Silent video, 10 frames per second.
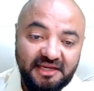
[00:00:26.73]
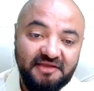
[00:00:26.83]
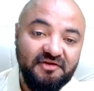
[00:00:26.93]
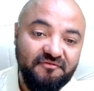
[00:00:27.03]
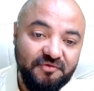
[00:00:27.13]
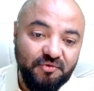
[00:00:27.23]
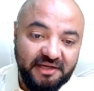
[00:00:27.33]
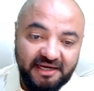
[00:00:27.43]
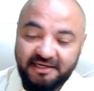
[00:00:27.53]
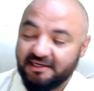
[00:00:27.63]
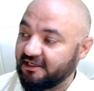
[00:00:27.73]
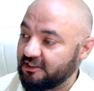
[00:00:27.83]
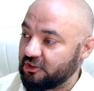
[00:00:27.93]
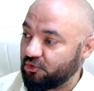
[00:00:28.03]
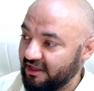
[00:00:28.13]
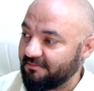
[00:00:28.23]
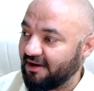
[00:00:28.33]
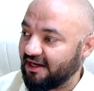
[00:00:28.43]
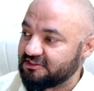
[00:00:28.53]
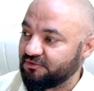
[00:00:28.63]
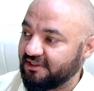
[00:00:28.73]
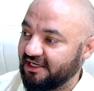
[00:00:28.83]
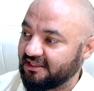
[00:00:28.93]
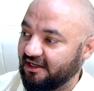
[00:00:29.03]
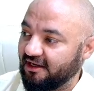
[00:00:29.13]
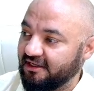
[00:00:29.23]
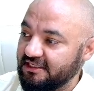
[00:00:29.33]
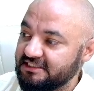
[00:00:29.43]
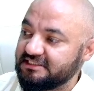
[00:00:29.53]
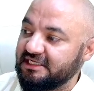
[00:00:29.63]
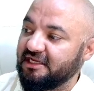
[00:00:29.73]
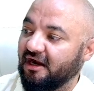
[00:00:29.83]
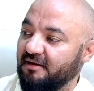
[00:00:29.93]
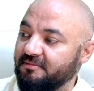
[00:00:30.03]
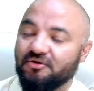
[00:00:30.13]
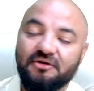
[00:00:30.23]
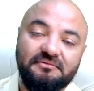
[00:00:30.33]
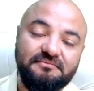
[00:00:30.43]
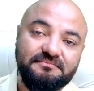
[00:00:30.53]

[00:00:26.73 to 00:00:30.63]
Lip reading: Even if you get 20 marks, you will get the easily IIM call.